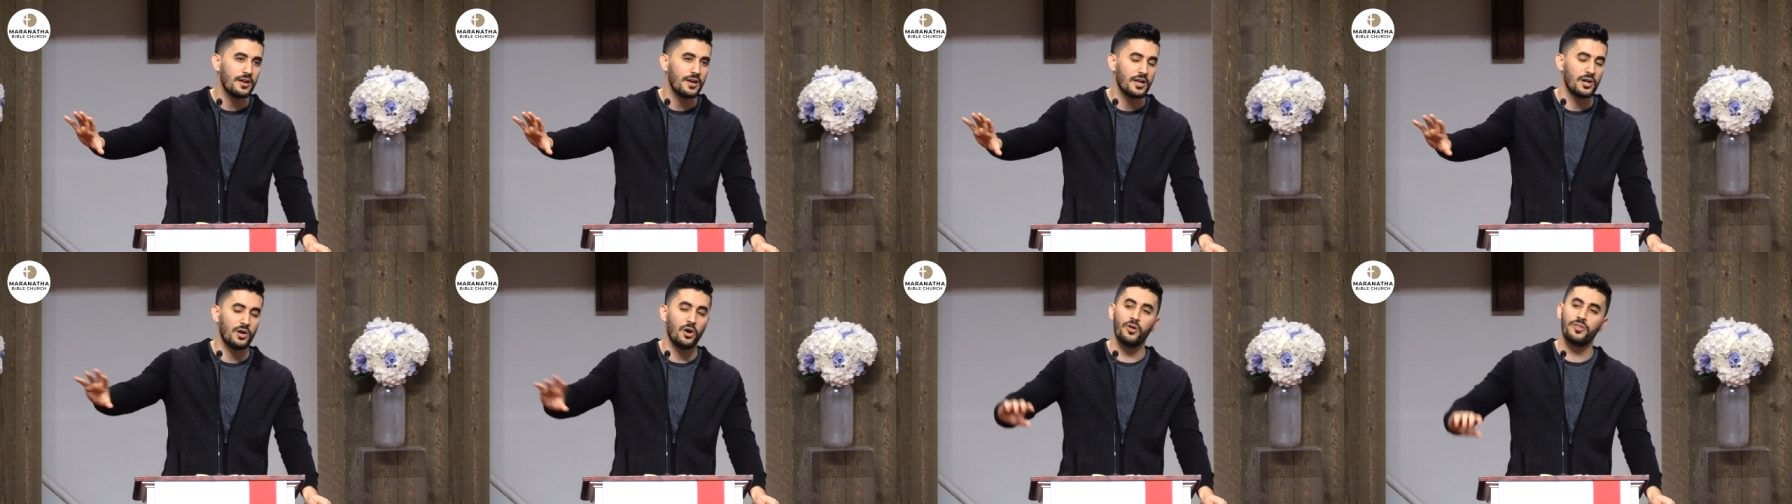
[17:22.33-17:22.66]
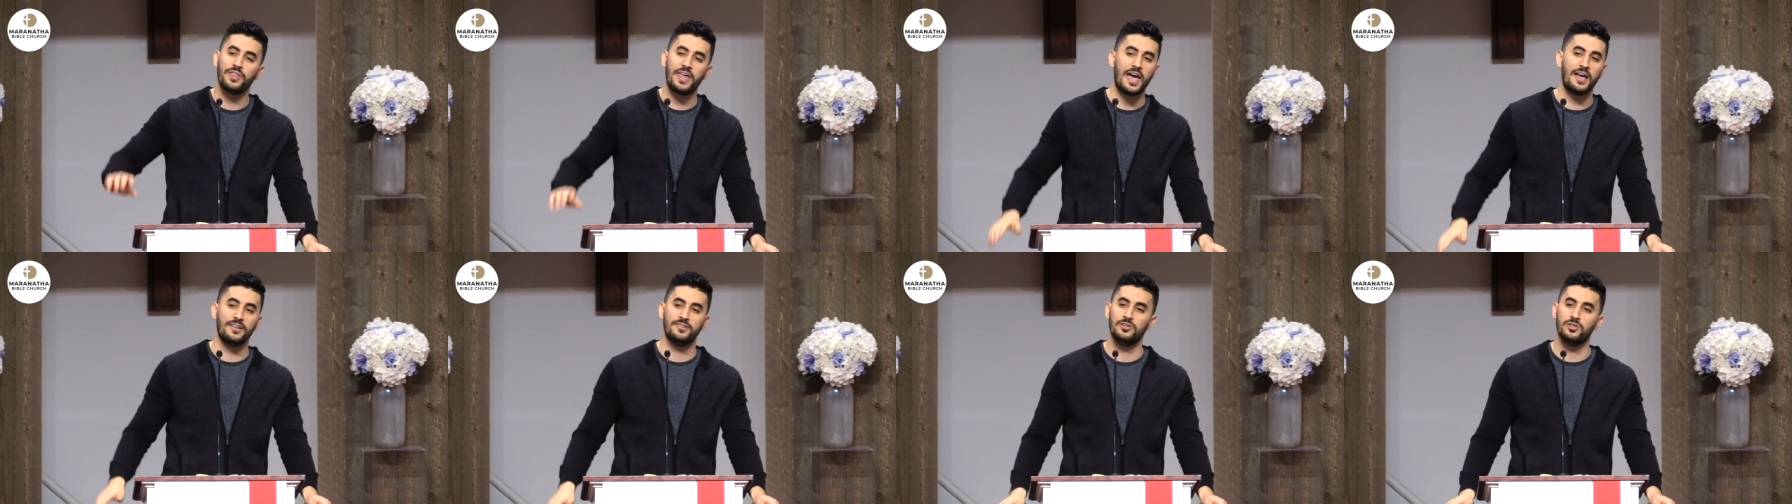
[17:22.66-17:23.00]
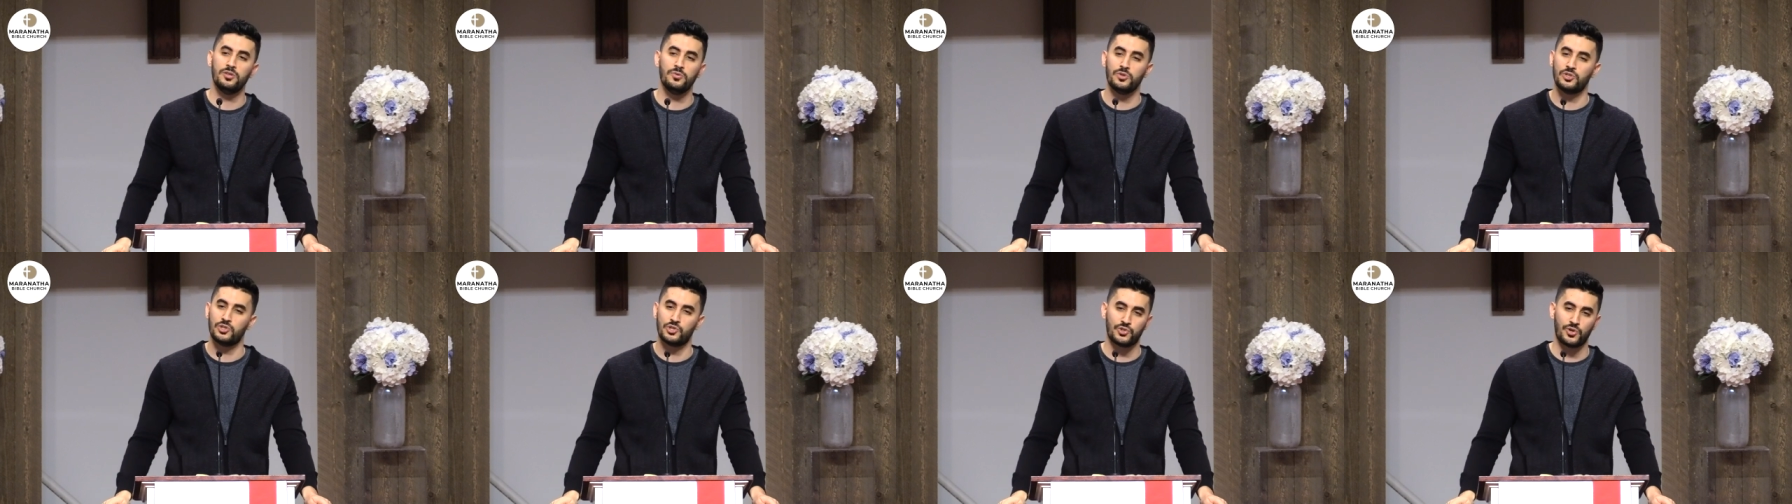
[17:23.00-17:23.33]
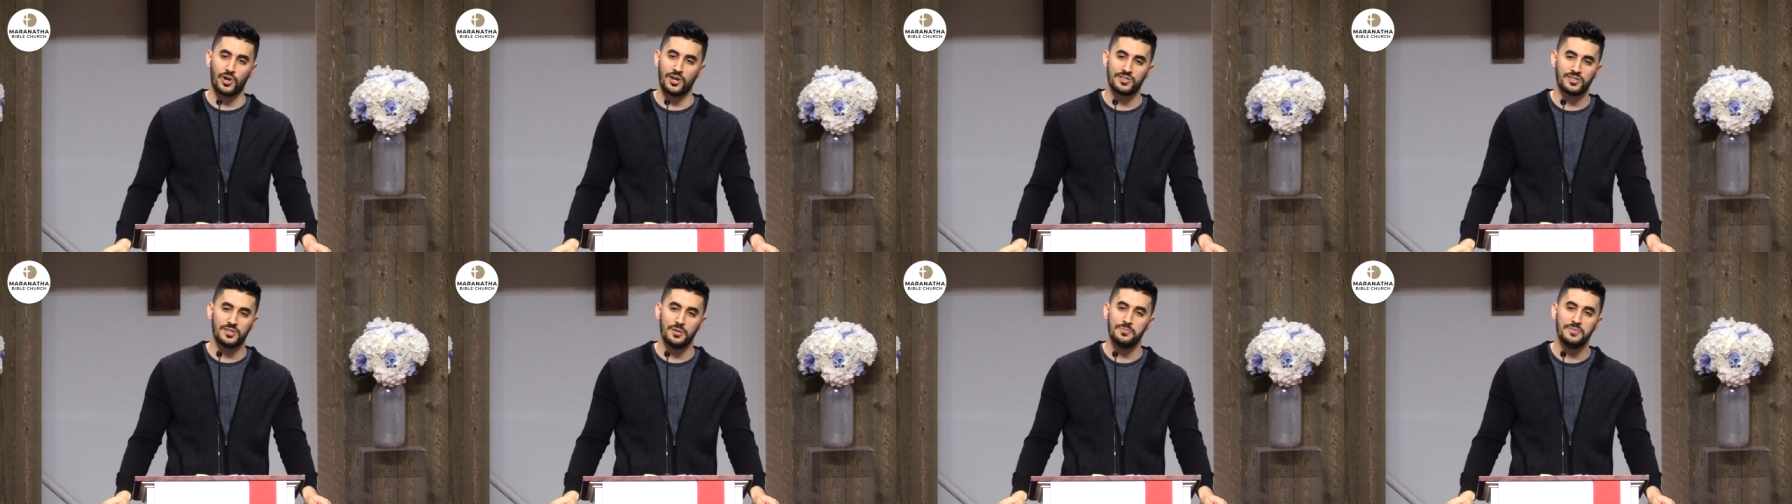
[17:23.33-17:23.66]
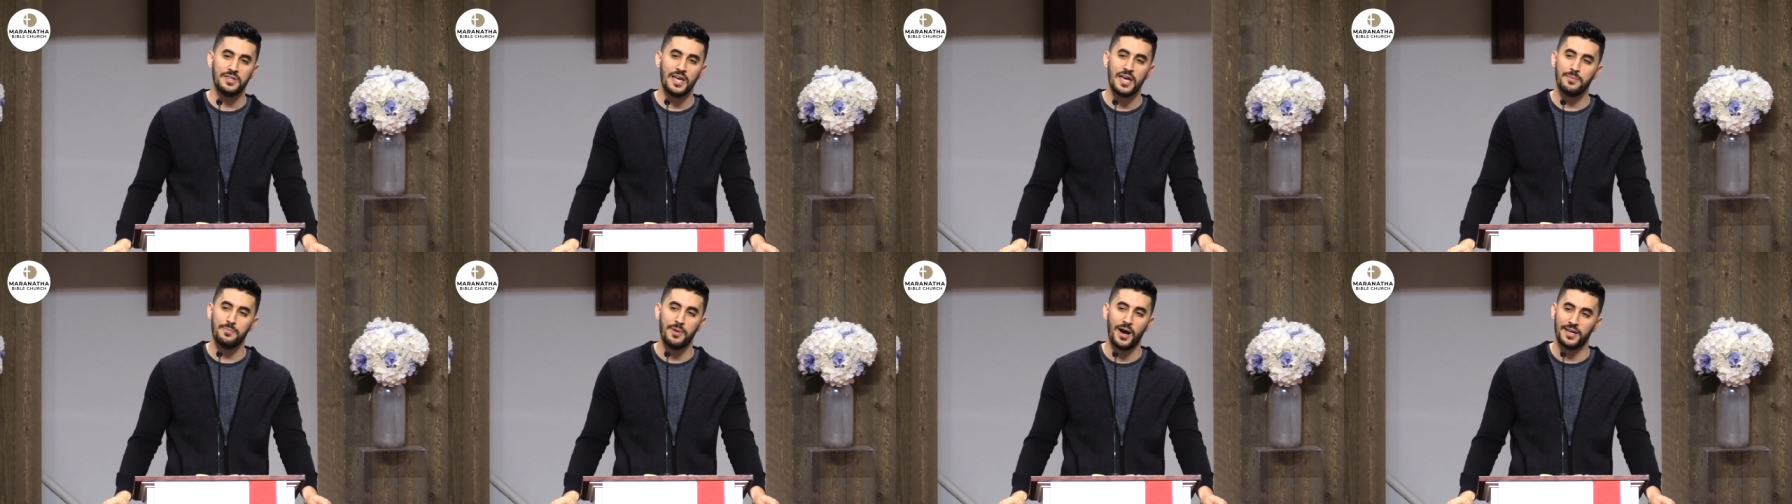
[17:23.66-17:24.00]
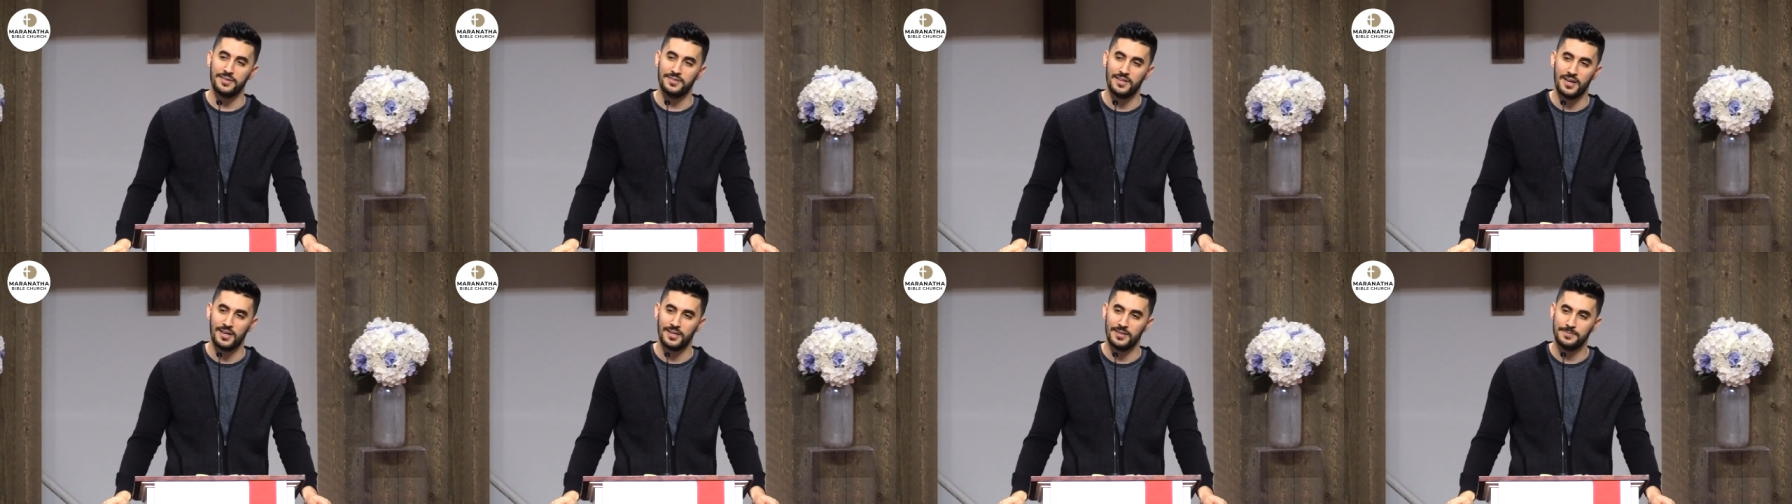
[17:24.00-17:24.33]
And all they had to do was trust him day
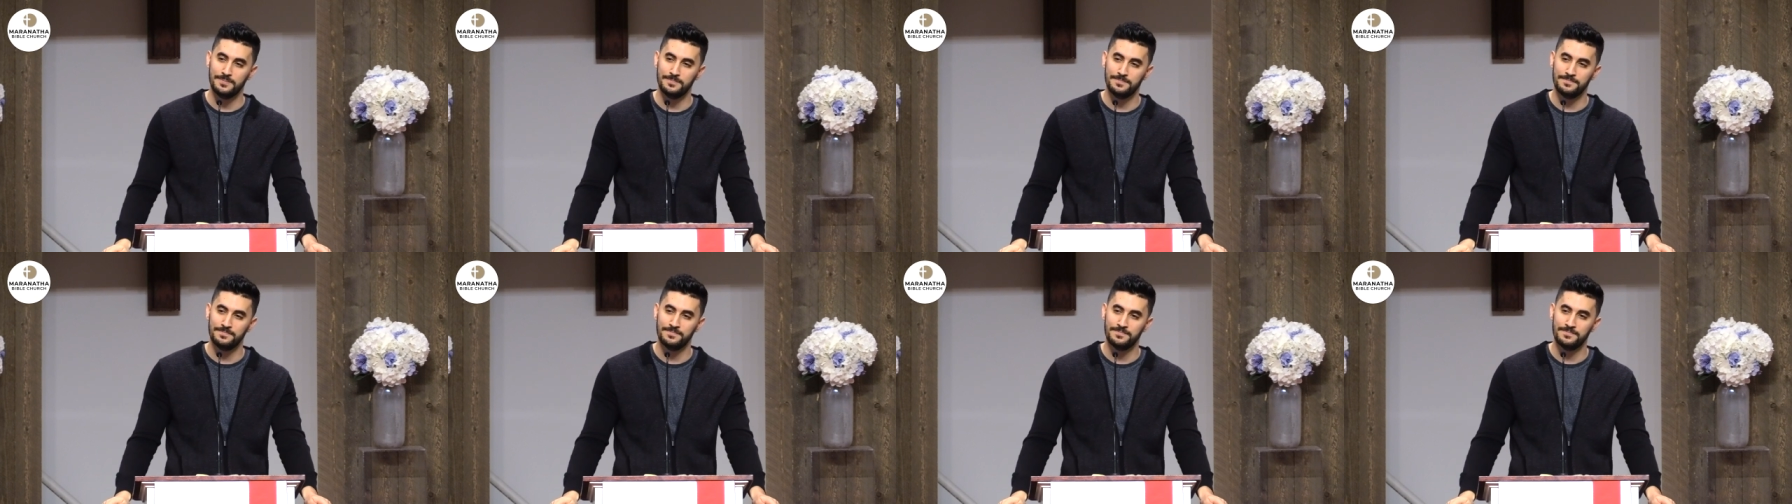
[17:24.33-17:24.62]
by day.